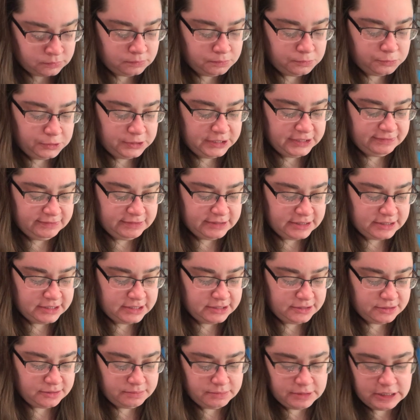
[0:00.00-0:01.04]
We'll get that in a
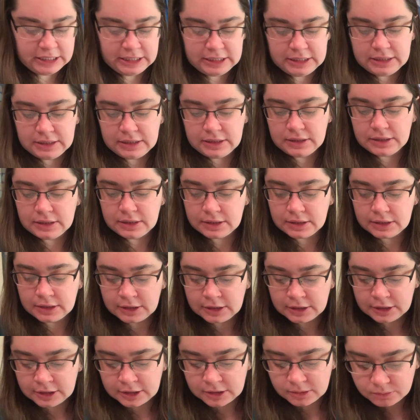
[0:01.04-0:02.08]
minute.
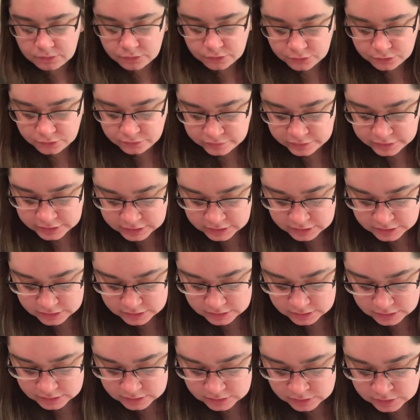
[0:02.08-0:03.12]
Proof
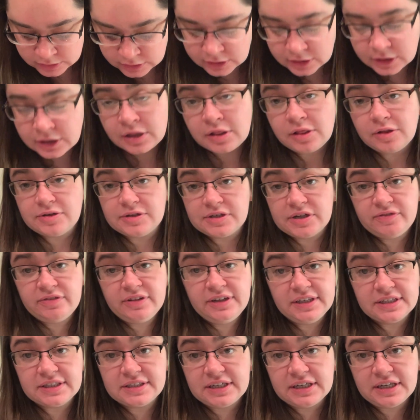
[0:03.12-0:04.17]
test. There's definitely
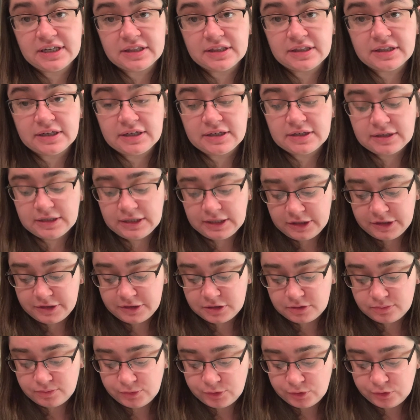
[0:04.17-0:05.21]
a second line on here,
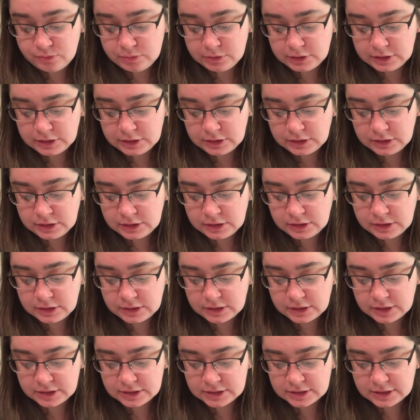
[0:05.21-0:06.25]
so I'm hoping that
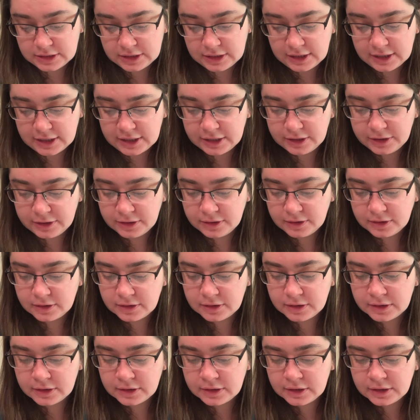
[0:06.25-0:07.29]
it's not higher.
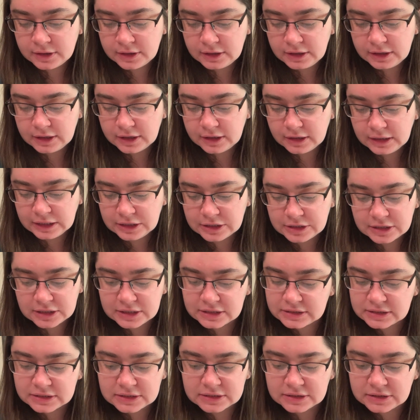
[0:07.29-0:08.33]
LH
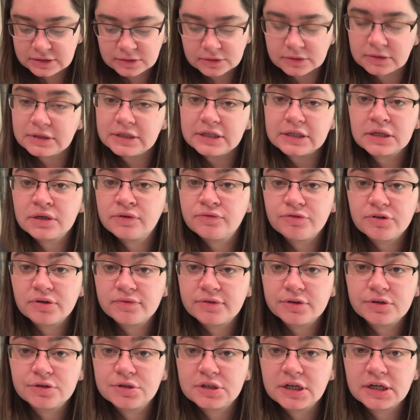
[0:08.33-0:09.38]
test is still taking forever
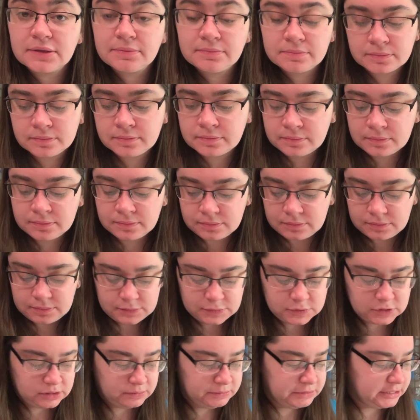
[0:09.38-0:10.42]
to dry.
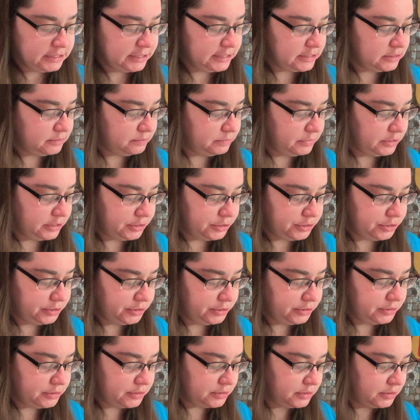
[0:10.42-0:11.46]
So let me take some
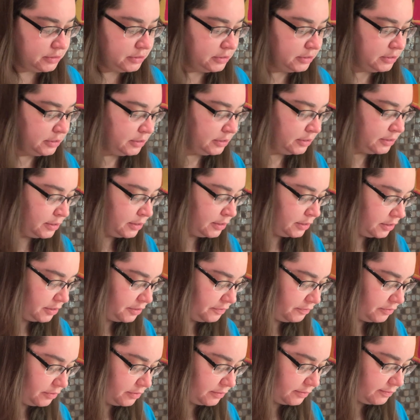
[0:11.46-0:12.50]
pictures
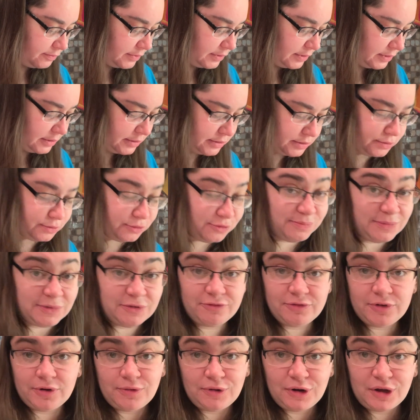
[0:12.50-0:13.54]
of all of these, hold my
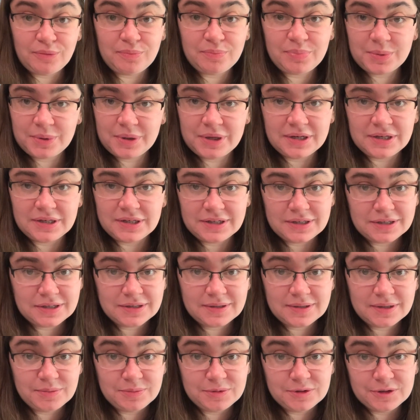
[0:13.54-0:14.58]
phone up, and
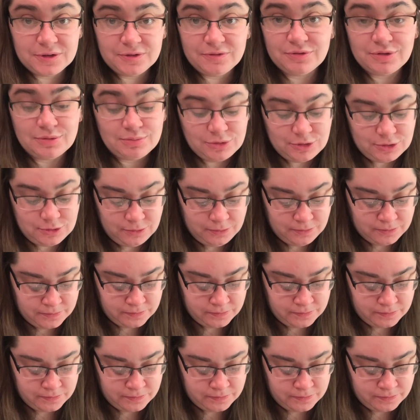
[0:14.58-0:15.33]
observe them all.